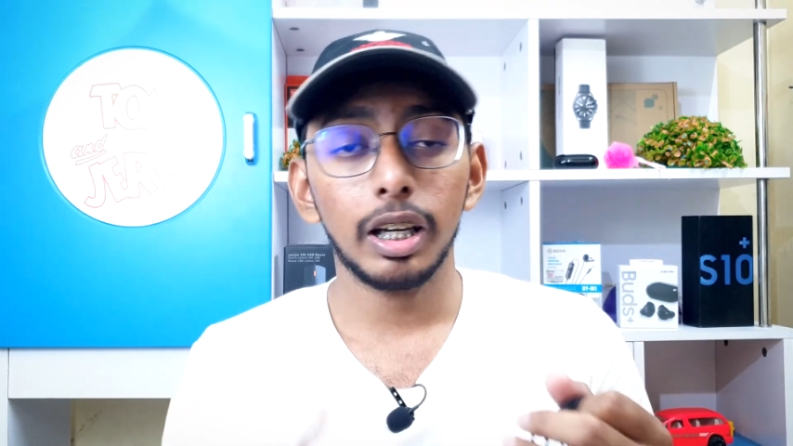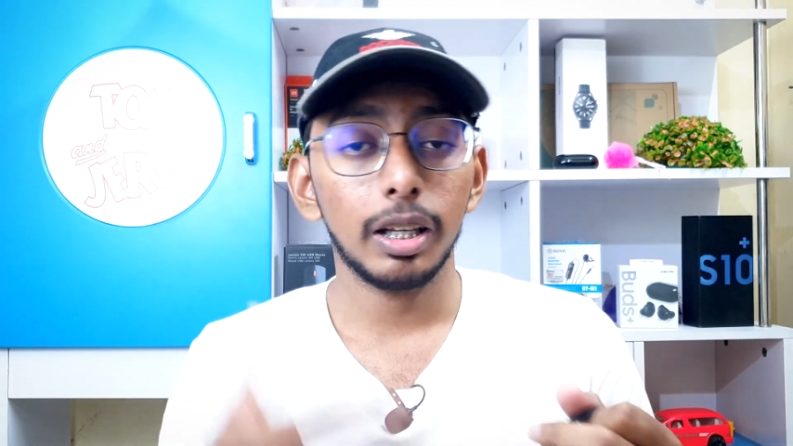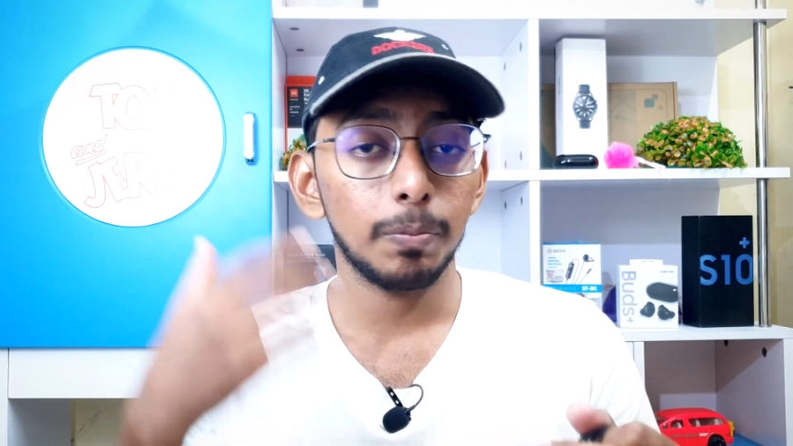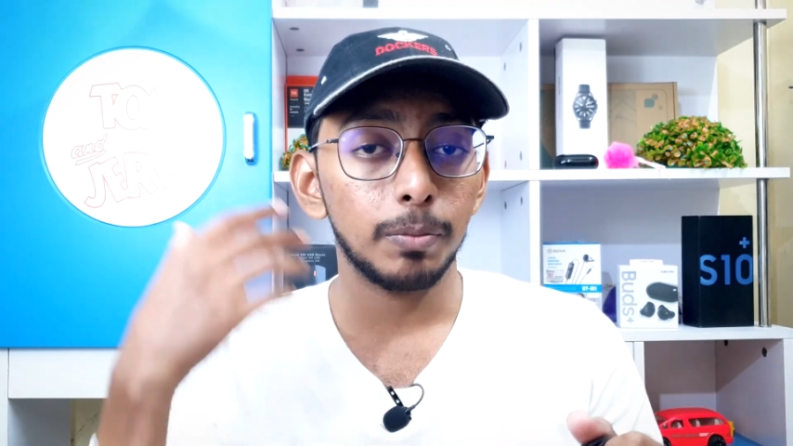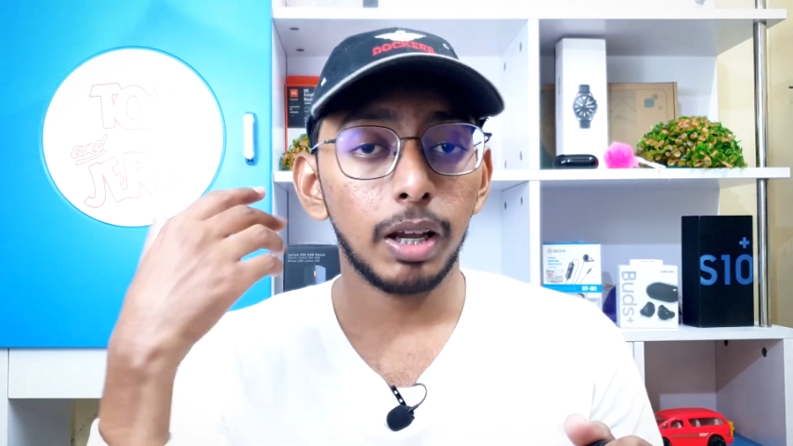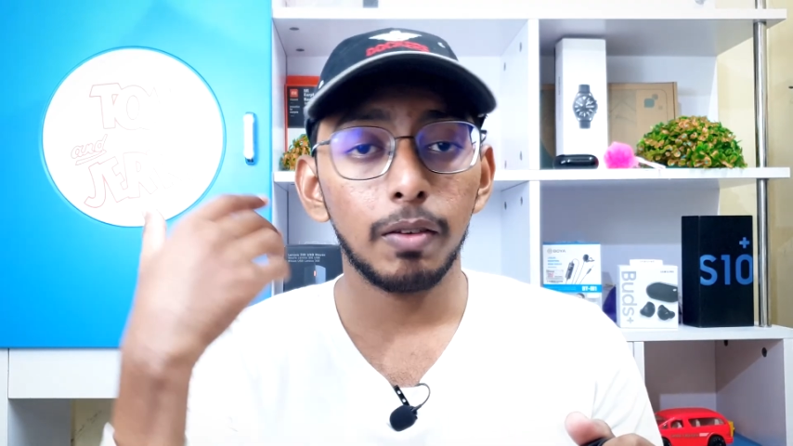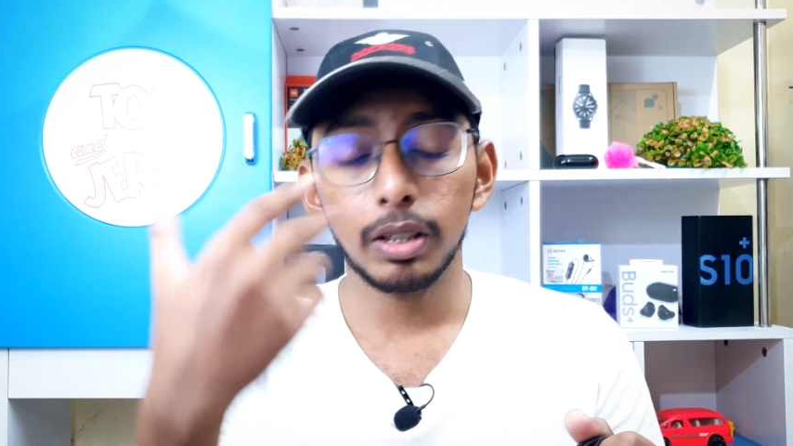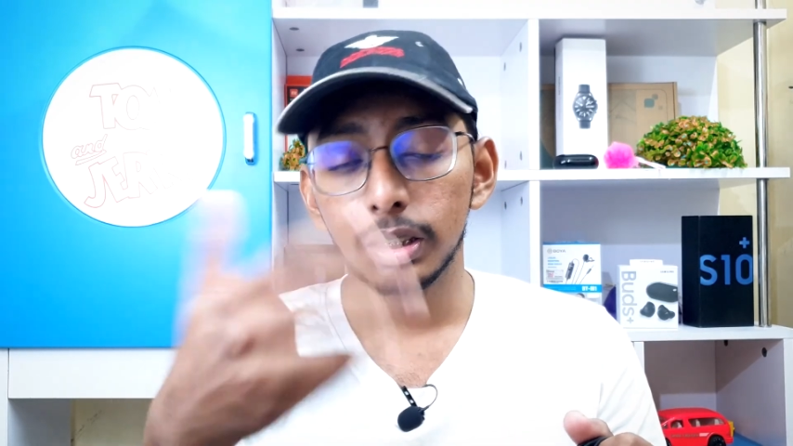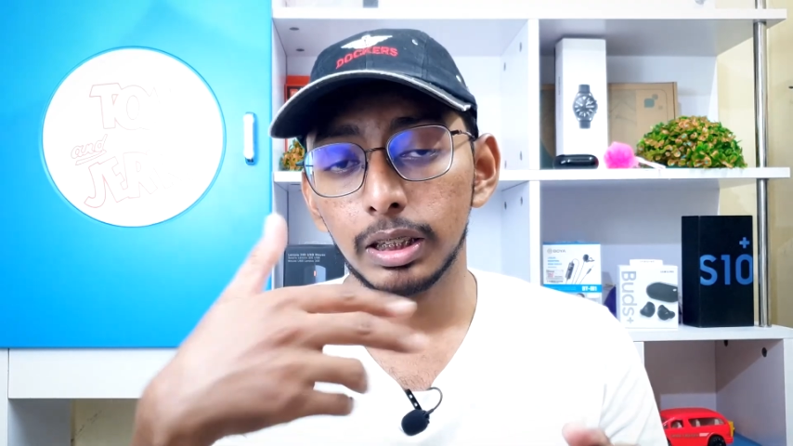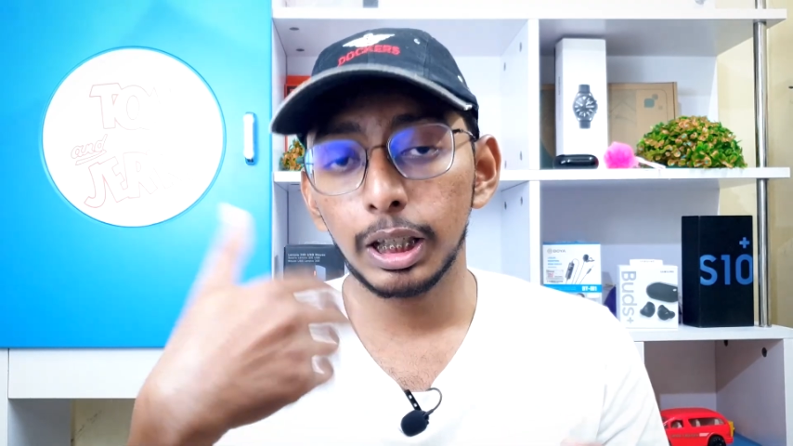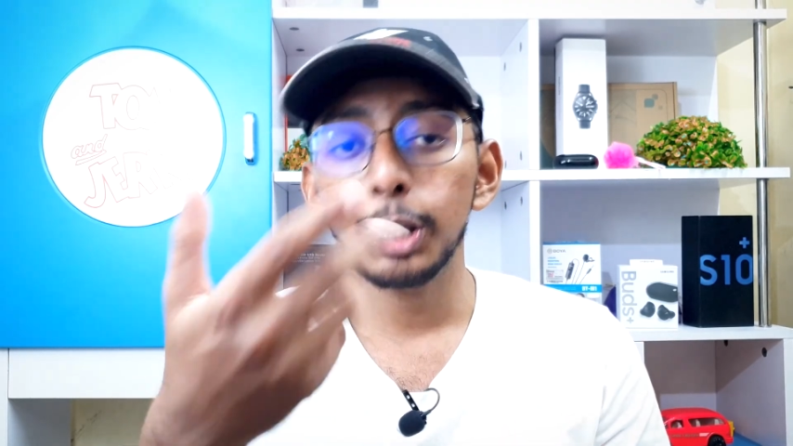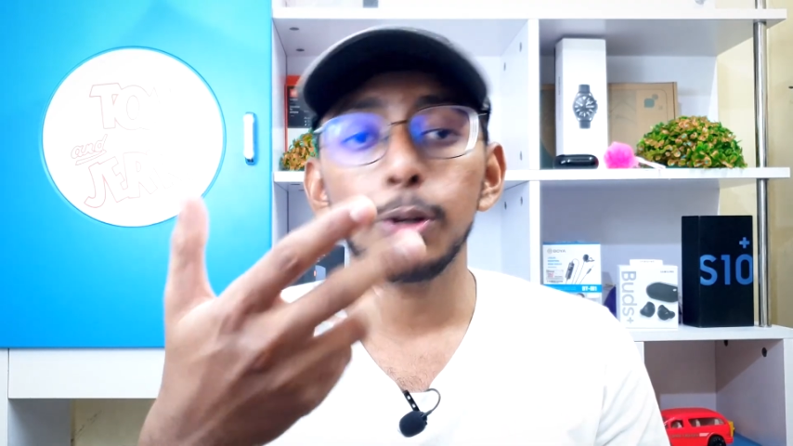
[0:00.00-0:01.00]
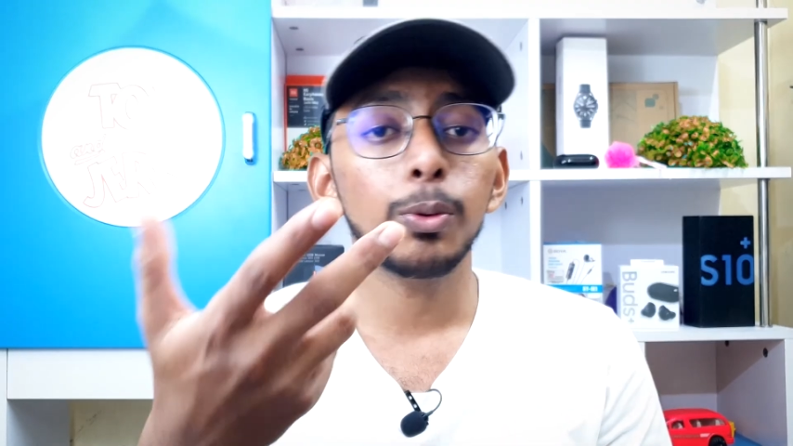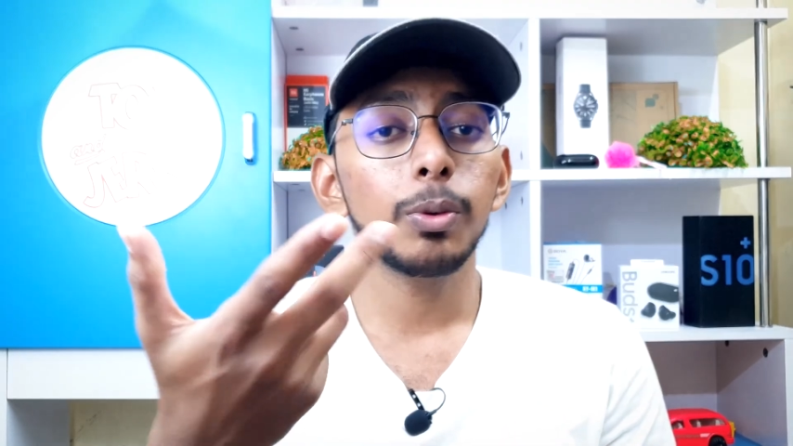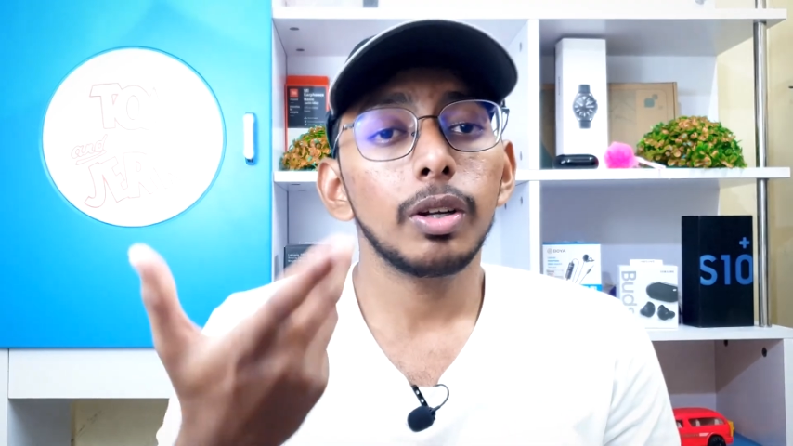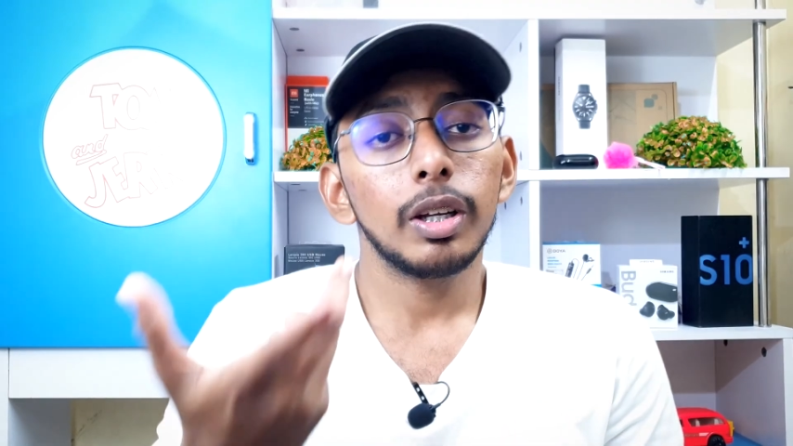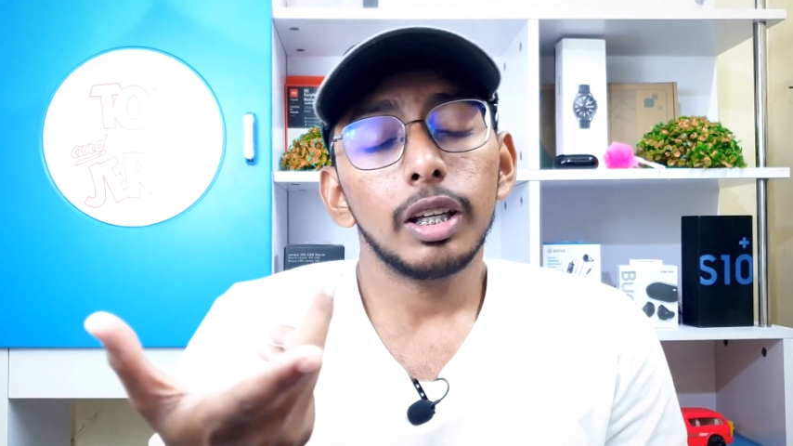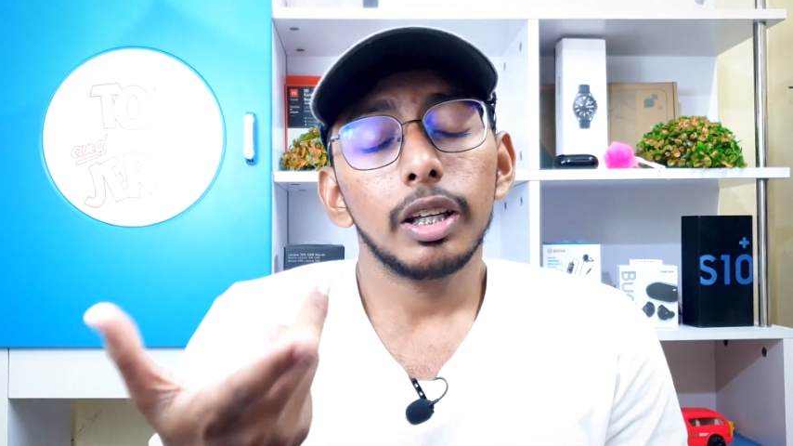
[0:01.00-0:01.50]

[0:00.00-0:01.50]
and I will say you